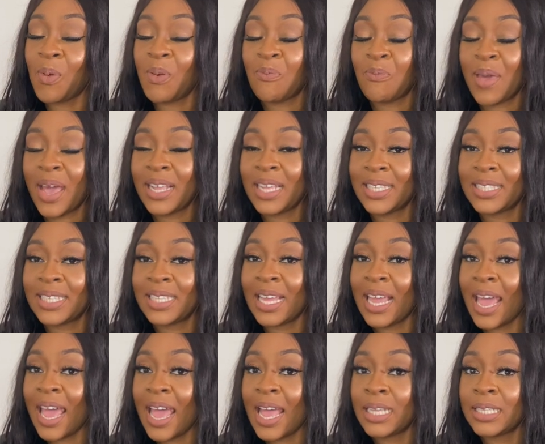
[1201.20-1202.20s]
we've made it to
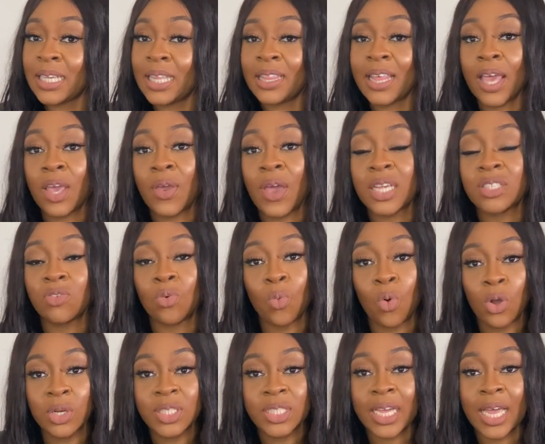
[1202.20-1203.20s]
the end. Thank you guys for
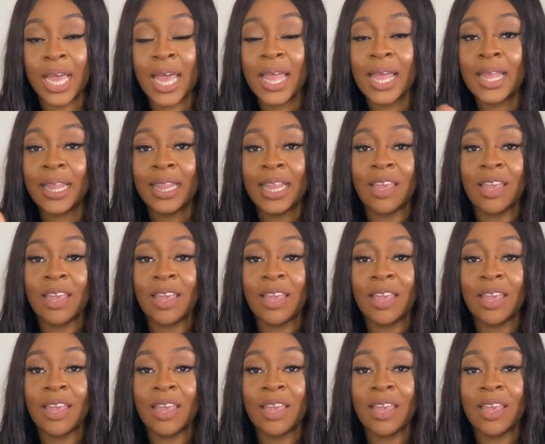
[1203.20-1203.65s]
watching.